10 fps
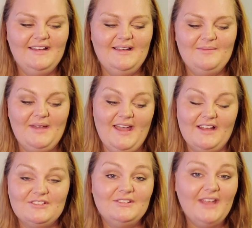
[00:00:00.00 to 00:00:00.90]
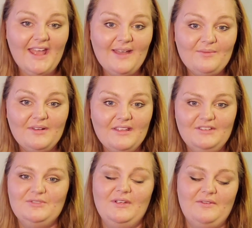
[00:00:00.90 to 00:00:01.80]
I actually am really
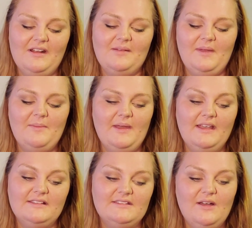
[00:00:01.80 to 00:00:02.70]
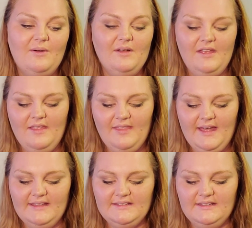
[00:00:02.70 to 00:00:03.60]
enjoying riding my bike, so
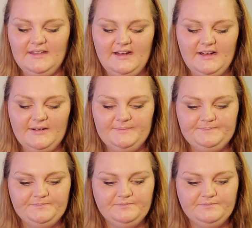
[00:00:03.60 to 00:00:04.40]
that is in there.